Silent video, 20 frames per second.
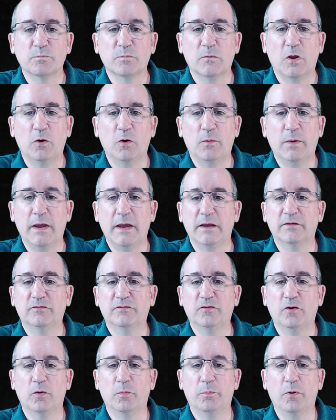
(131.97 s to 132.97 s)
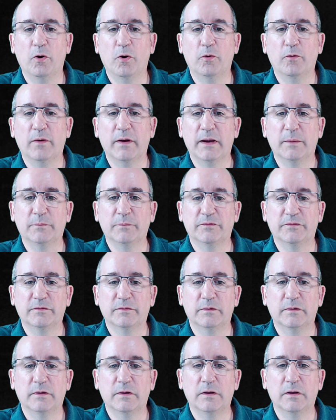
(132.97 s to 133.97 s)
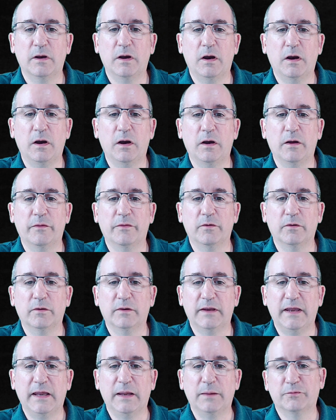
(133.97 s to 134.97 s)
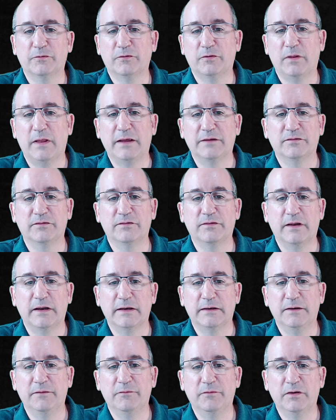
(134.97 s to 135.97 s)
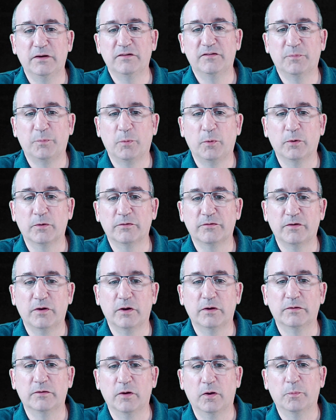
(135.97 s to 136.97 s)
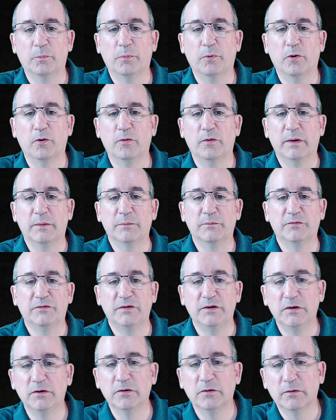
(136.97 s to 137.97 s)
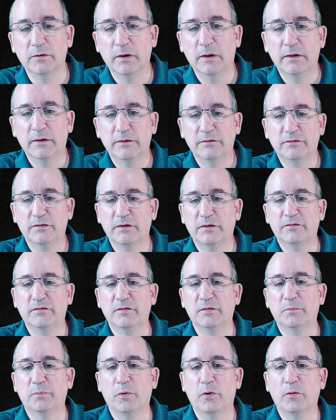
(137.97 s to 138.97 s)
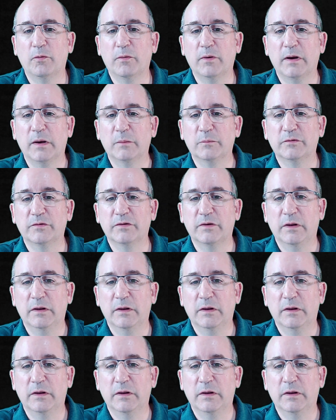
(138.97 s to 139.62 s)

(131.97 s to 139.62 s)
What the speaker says: Okay, so programs, there are camps, classes and activities, sports, adult programs, senior citizen programs.